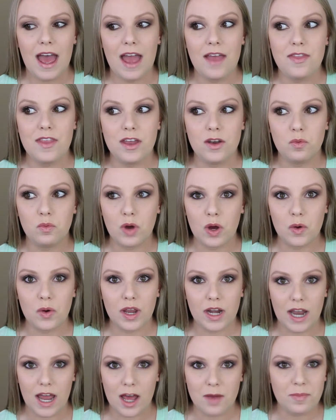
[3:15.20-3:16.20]
and then
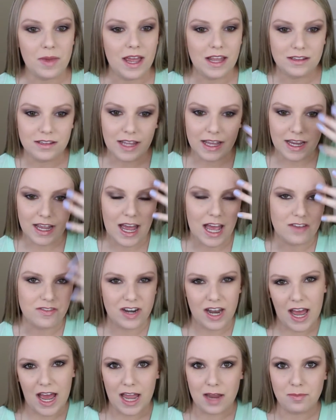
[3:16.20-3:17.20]
woken up and like I have
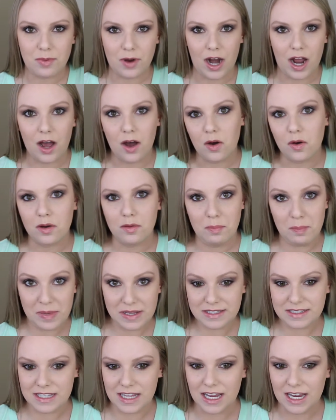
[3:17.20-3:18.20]
an eyebrow
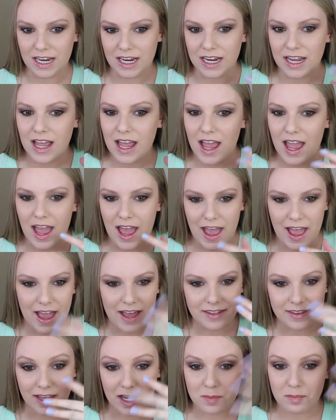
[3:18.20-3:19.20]
missing
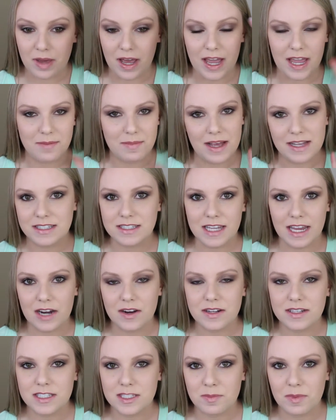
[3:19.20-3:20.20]
and like my
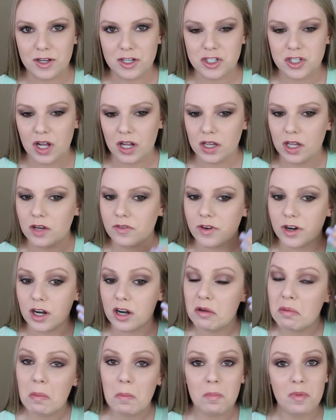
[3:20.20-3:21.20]
mascara smudged all
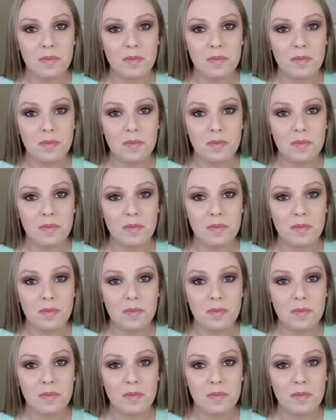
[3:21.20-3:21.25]
over,